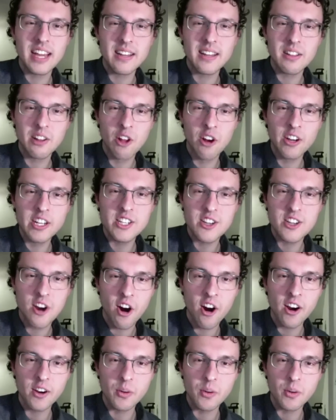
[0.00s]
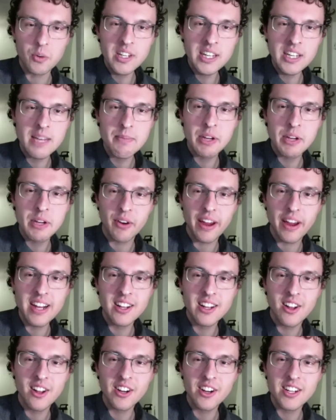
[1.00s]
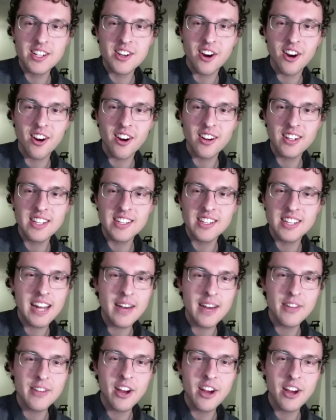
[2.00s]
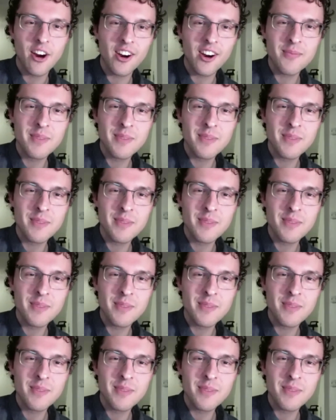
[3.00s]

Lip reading: Longest Yard. Wouldn't he be great in Longest Yard? Because he'd have the arm.